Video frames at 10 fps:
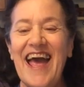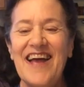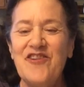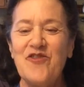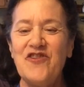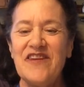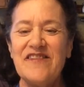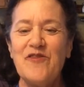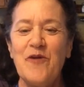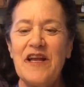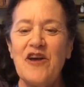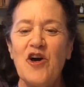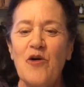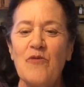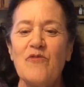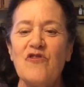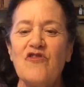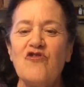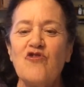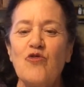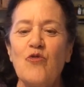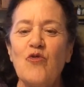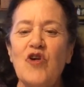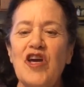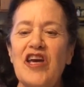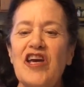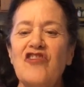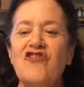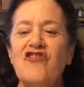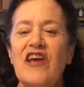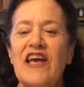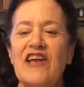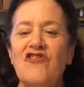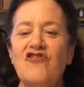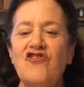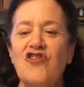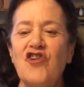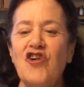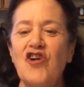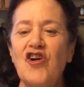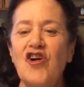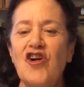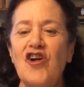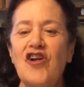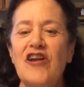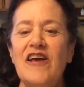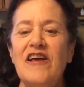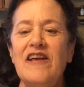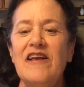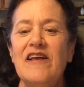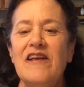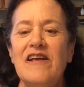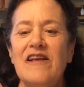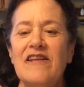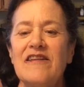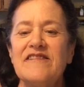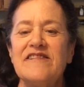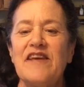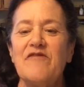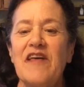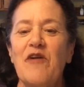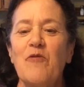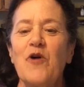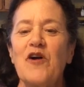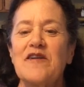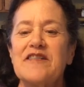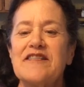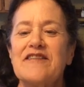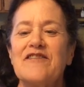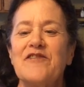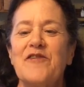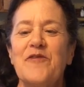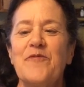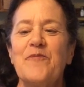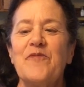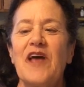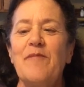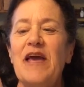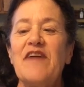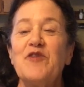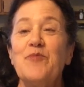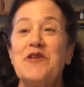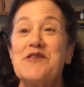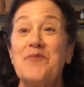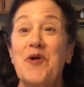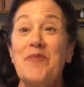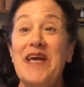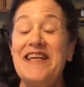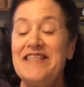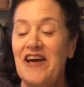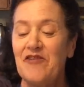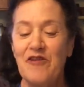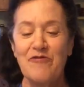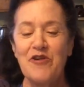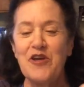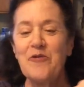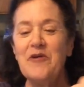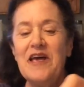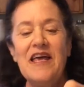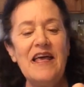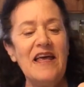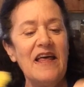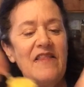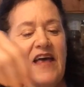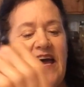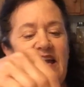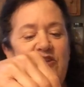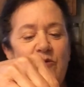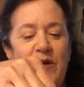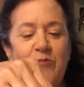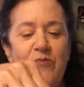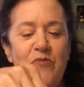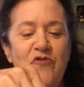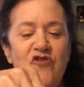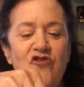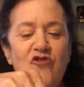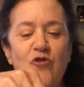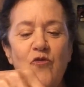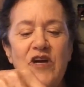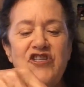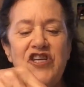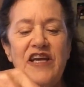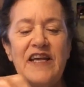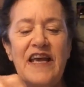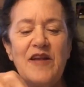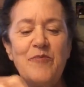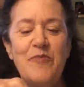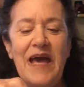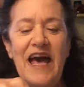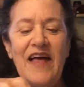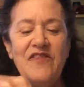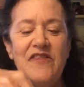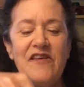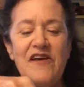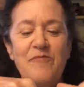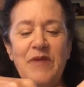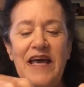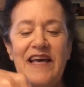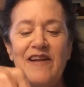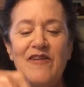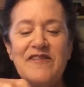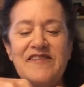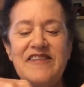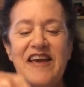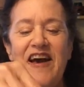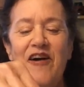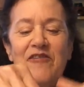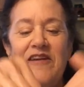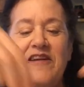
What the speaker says: and you're just going to go squish and turn. See if that works. I may have to put some more paint down there for you. And then you can squish it and pat the petals down.